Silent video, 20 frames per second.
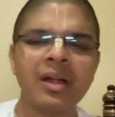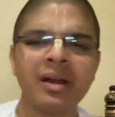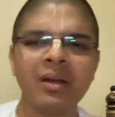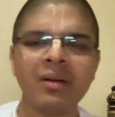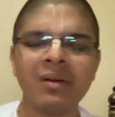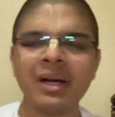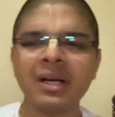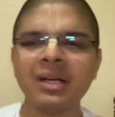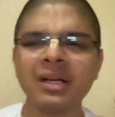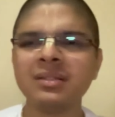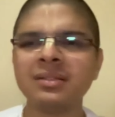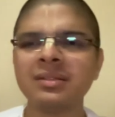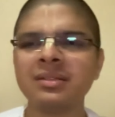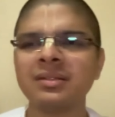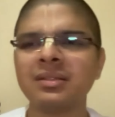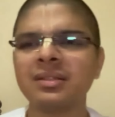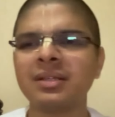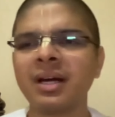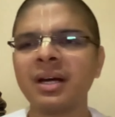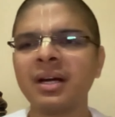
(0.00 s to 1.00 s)
Now let
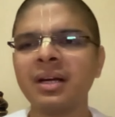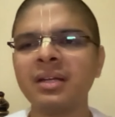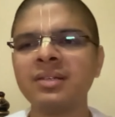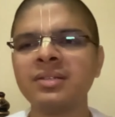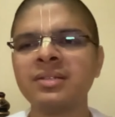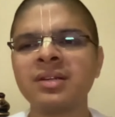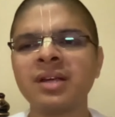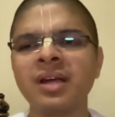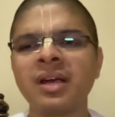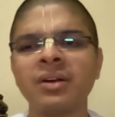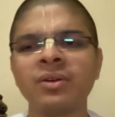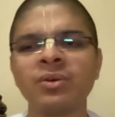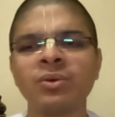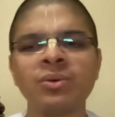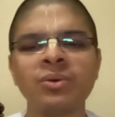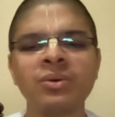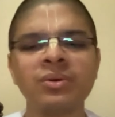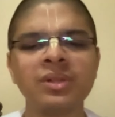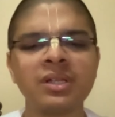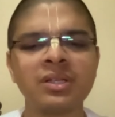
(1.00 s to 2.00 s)
us understand
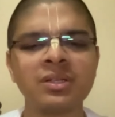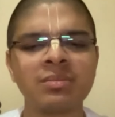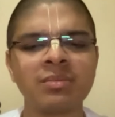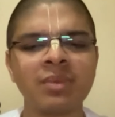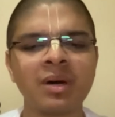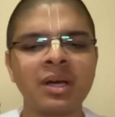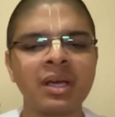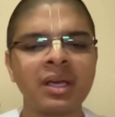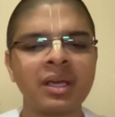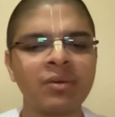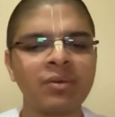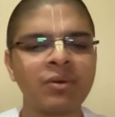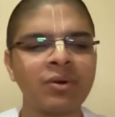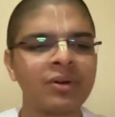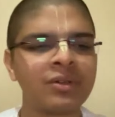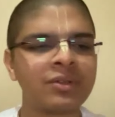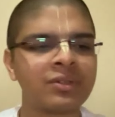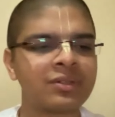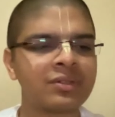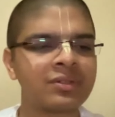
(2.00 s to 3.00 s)
who this monkey
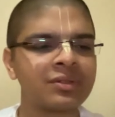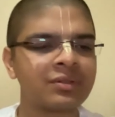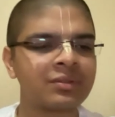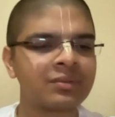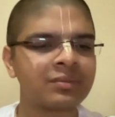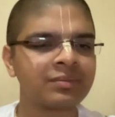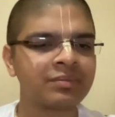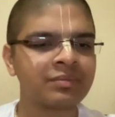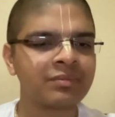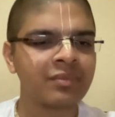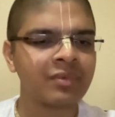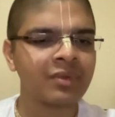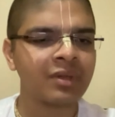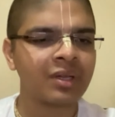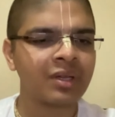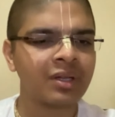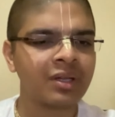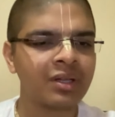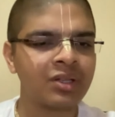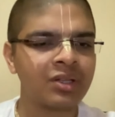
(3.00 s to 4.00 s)
was.
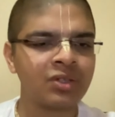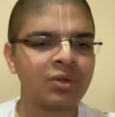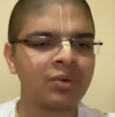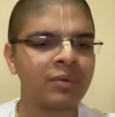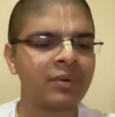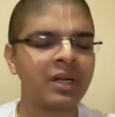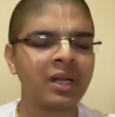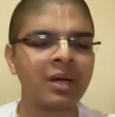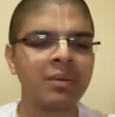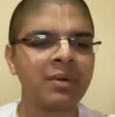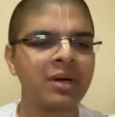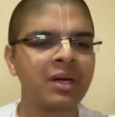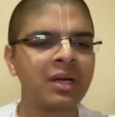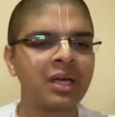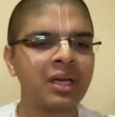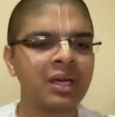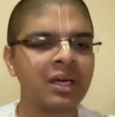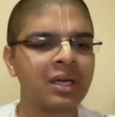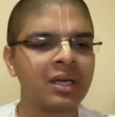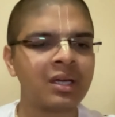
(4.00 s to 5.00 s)
This Duvida
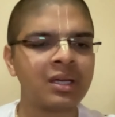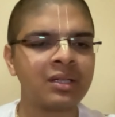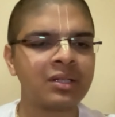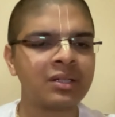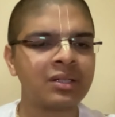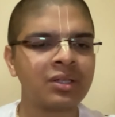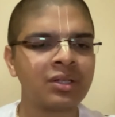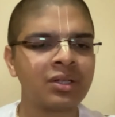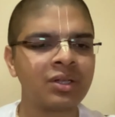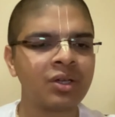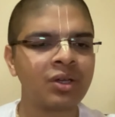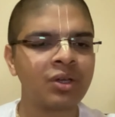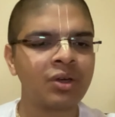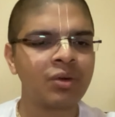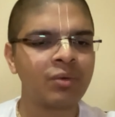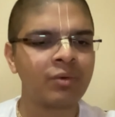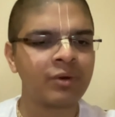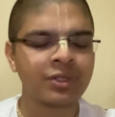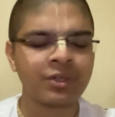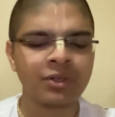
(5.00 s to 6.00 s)
monkey
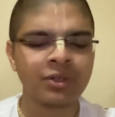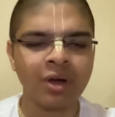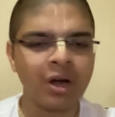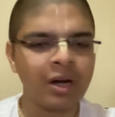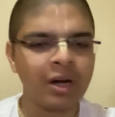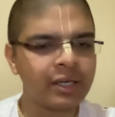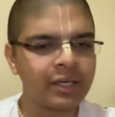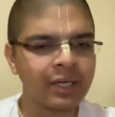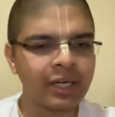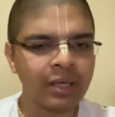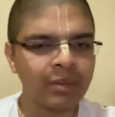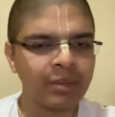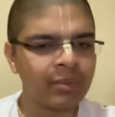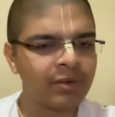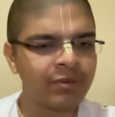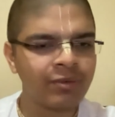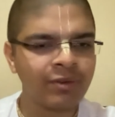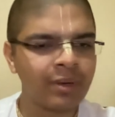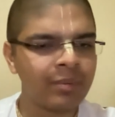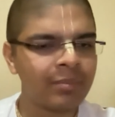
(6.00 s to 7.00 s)
was not
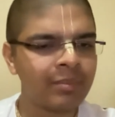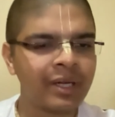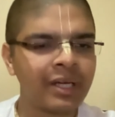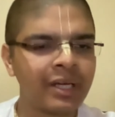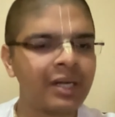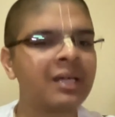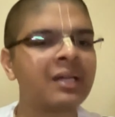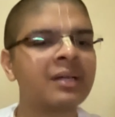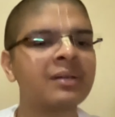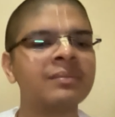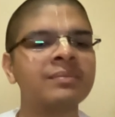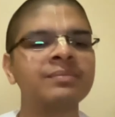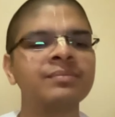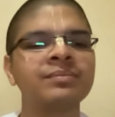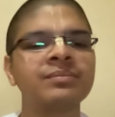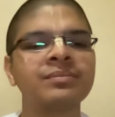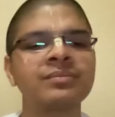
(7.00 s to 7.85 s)
demon from beginning.